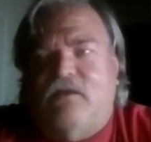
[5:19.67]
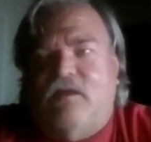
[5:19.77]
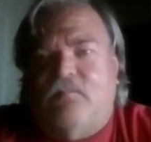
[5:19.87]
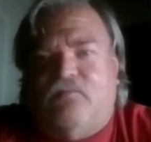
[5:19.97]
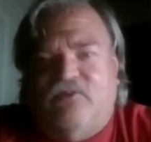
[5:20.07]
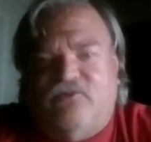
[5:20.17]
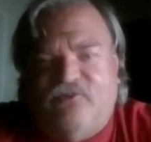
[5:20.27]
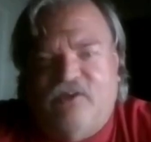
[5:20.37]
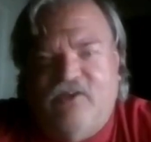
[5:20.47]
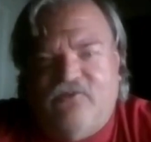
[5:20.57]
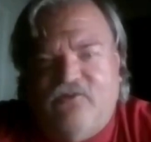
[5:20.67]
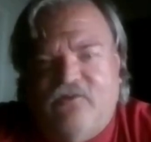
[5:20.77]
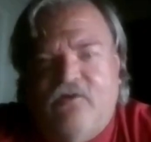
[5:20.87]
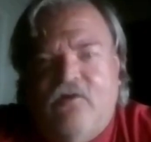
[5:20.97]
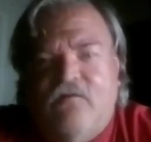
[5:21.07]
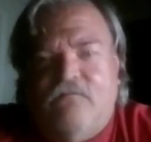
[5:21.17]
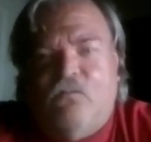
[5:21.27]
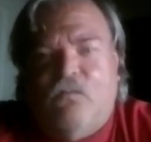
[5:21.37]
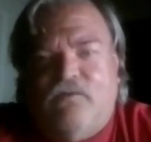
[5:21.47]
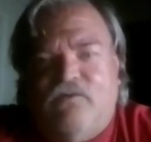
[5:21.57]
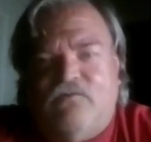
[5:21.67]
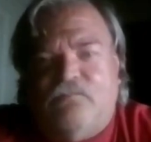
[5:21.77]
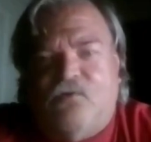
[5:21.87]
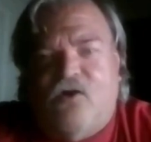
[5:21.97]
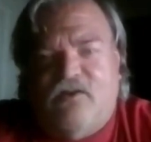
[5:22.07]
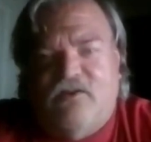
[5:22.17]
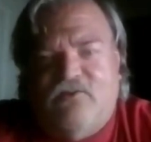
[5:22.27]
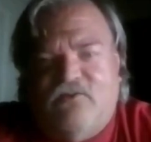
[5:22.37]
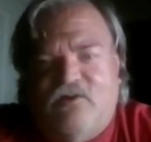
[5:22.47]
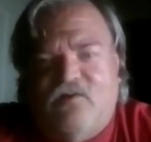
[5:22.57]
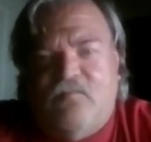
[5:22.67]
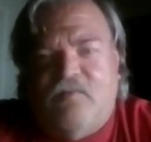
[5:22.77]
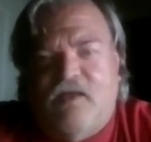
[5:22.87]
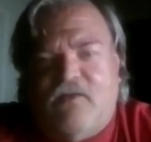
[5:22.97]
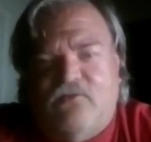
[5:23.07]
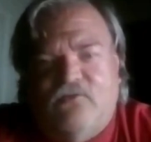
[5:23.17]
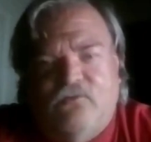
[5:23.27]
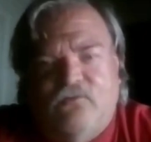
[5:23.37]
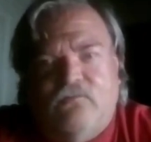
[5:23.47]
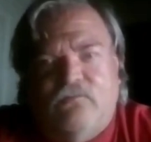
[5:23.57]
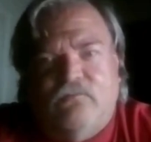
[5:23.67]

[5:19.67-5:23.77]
an appreciation for what this part is they're about to